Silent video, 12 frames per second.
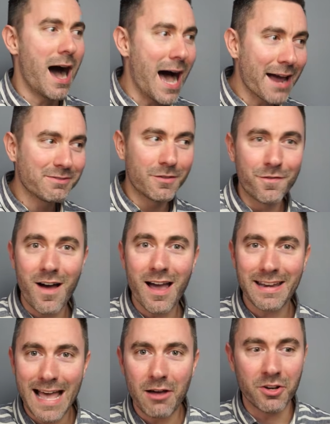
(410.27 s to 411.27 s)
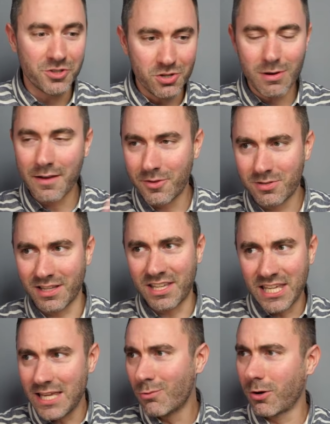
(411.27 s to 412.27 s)
I have to find out and there's a
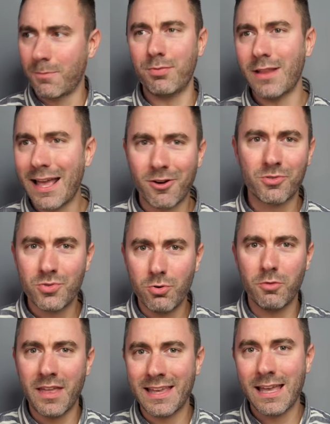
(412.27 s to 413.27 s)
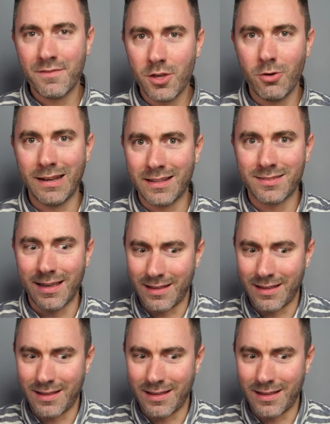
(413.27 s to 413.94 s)
keyword planner tool they give you, and it's